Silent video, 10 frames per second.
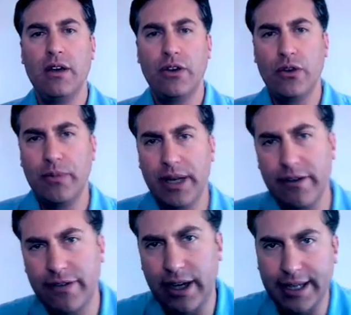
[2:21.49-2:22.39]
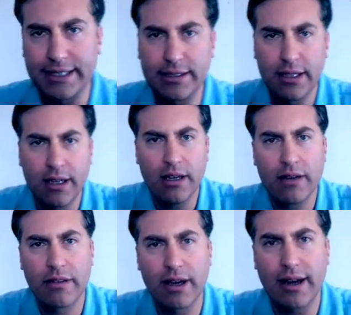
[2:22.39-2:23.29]
You may find
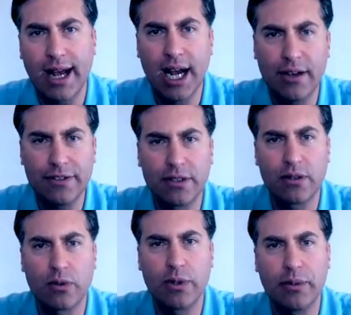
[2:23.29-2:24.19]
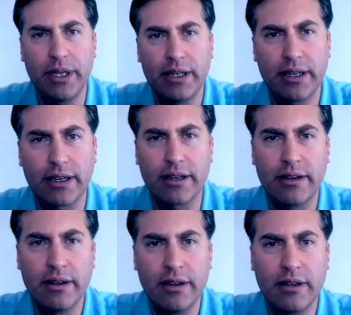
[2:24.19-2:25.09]
that after repeating
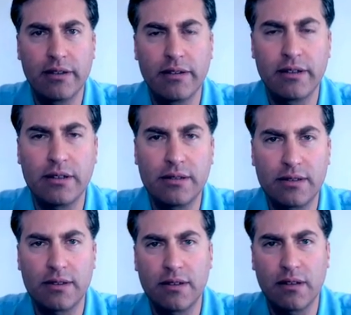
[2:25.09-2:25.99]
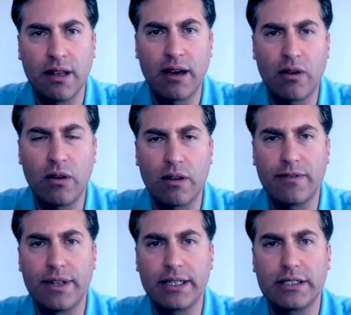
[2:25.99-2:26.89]
this lateral
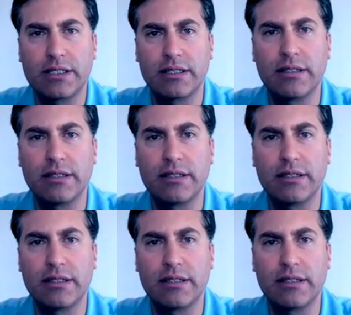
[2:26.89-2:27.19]
flexion